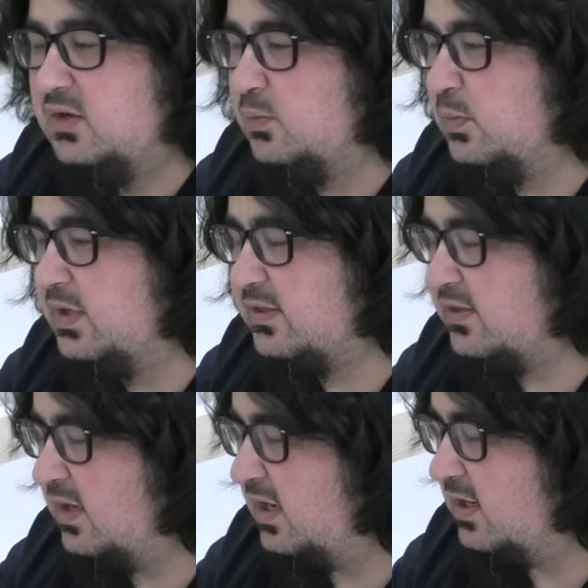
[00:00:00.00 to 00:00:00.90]
with
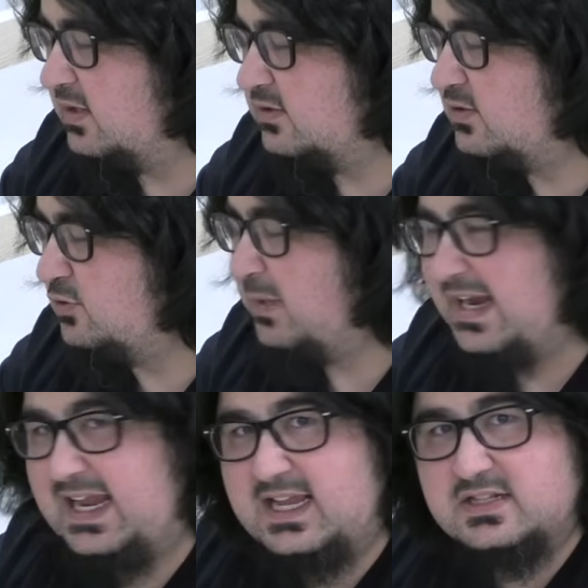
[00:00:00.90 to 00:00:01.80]
uh, two by
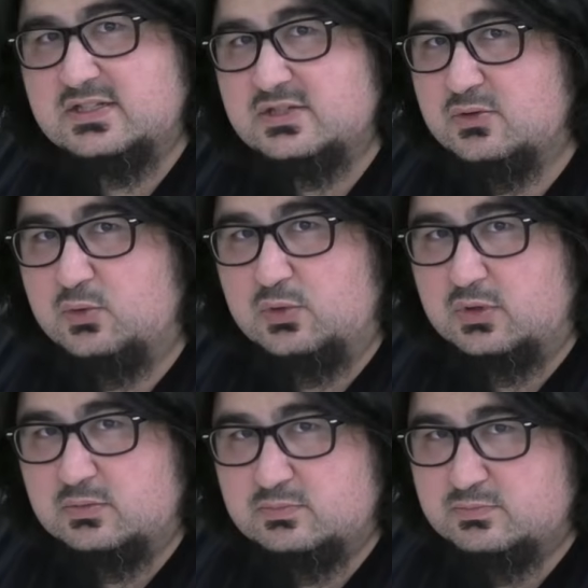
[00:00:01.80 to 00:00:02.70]
eights
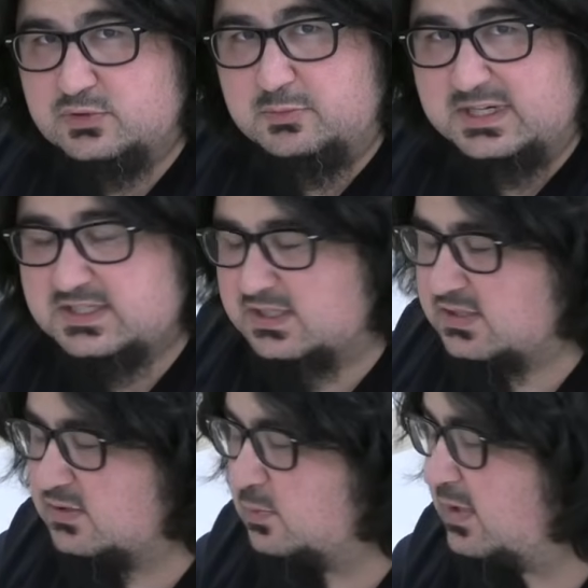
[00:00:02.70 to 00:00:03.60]
or two by
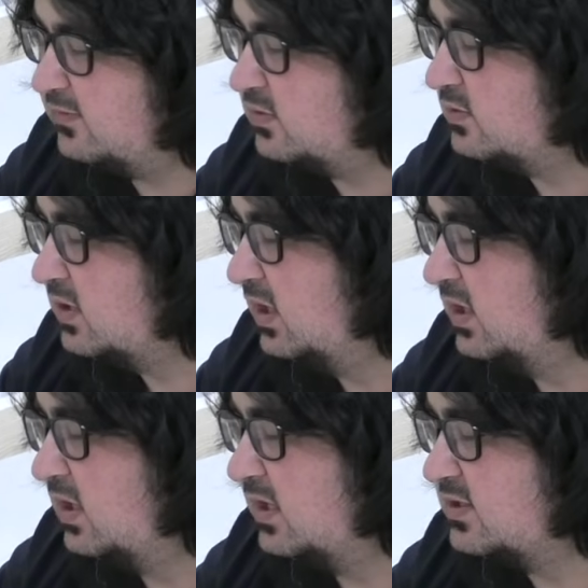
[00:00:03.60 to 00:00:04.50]
sixes, whatever
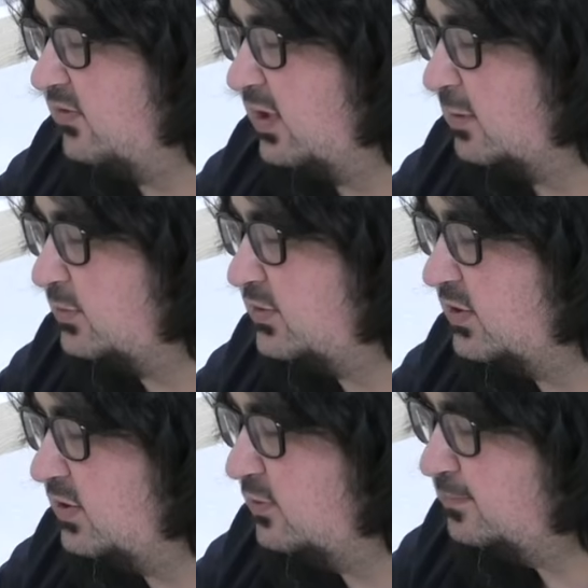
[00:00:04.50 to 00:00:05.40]
is available to
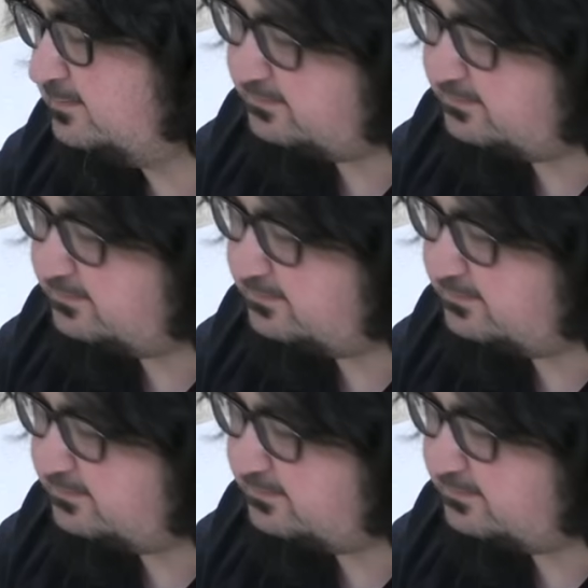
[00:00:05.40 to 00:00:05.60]
you.